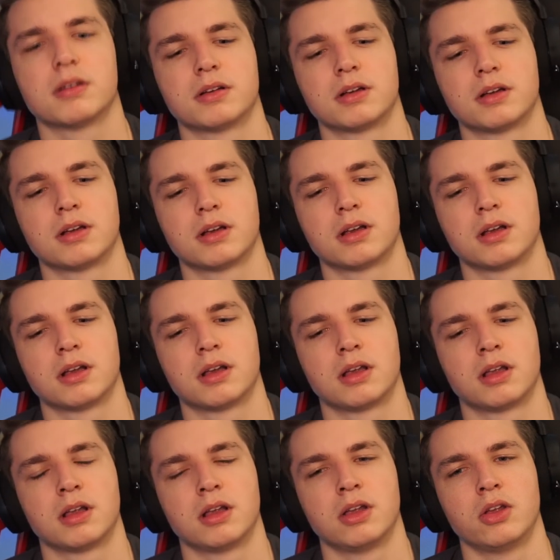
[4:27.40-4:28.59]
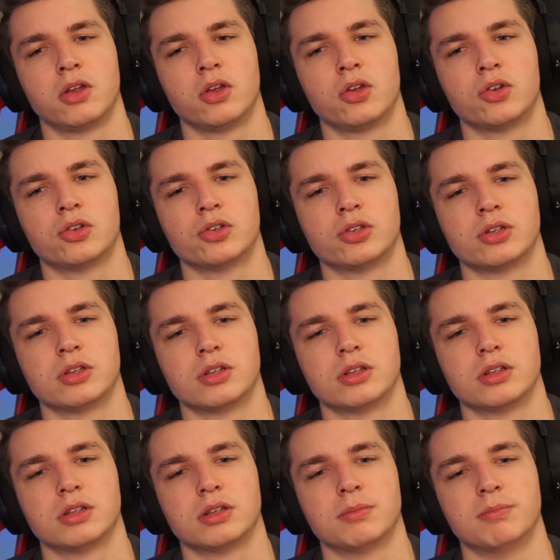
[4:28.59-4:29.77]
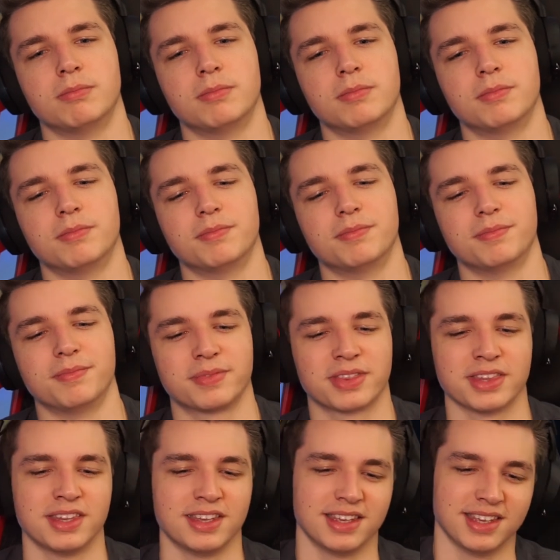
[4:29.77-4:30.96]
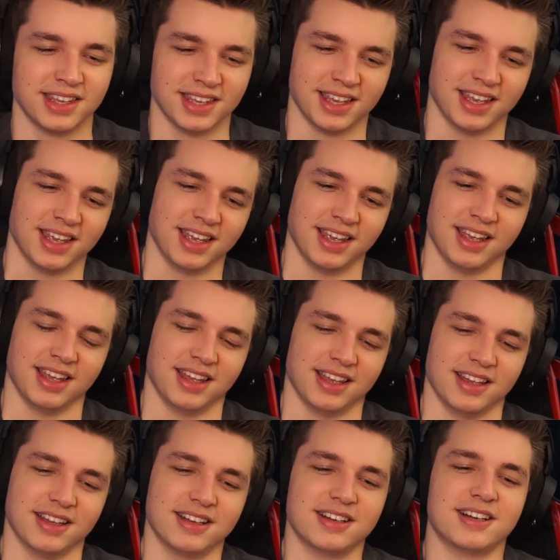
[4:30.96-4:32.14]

Well, that changes things. Barry, I've got a proposition.